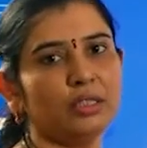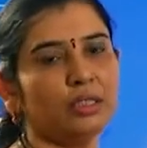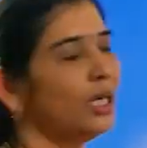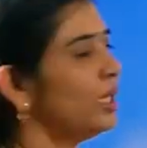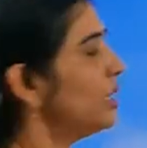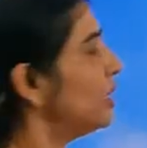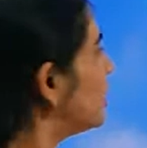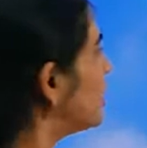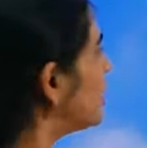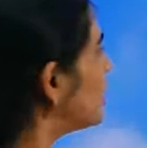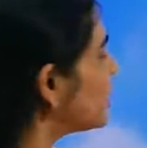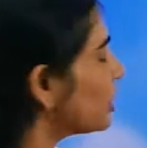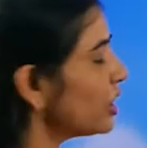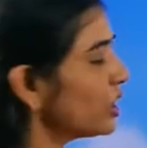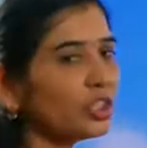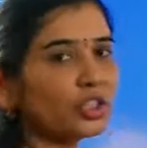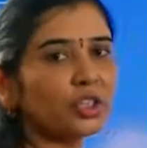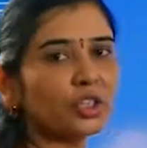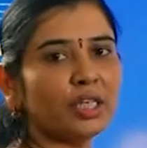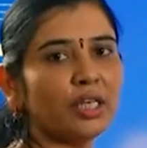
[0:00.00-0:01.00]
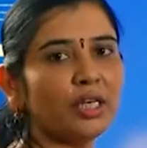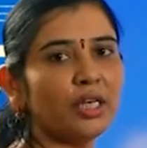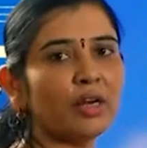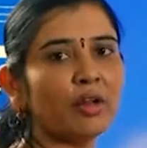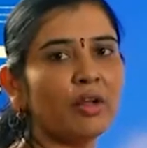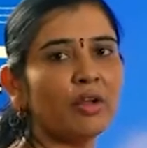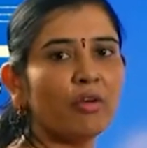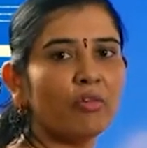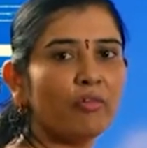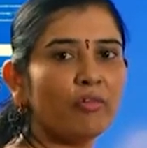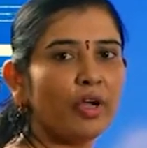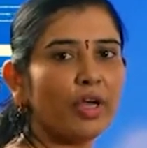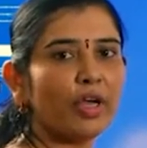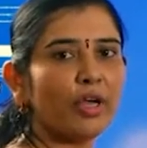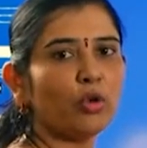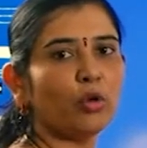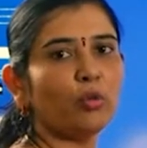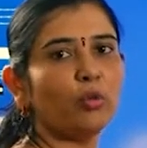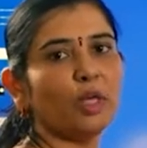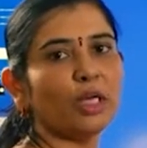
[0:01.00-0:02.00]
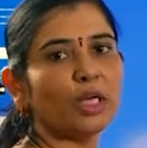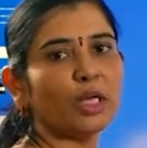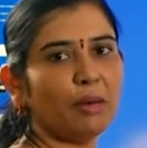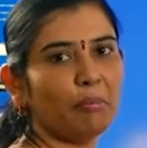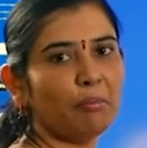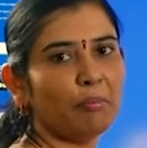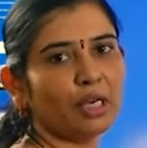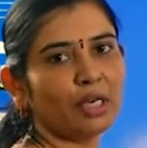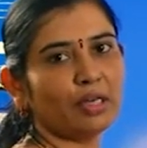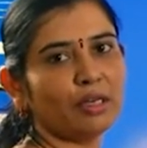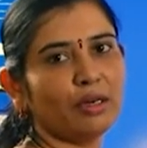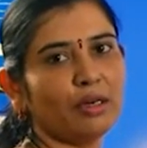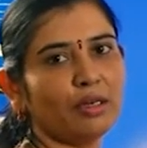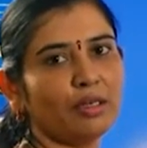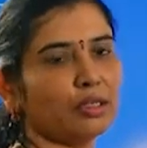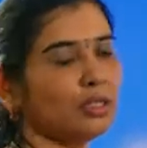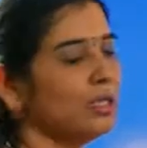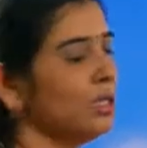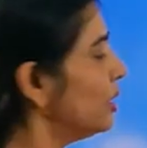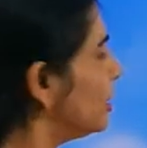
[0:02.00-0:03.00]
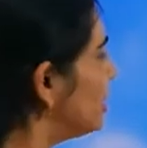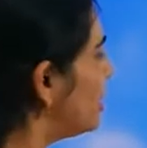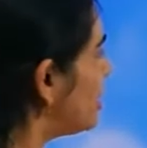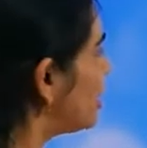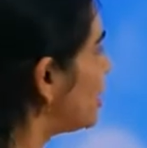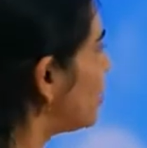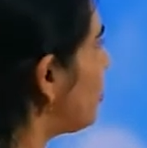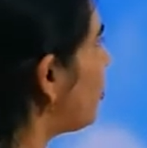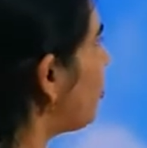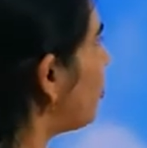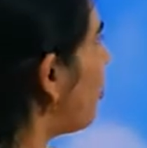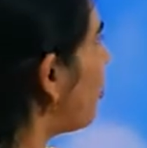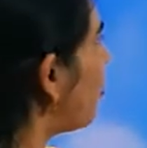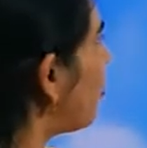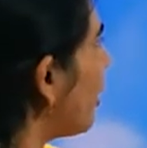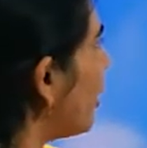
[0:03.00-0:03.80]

And the structure where you will come across this type of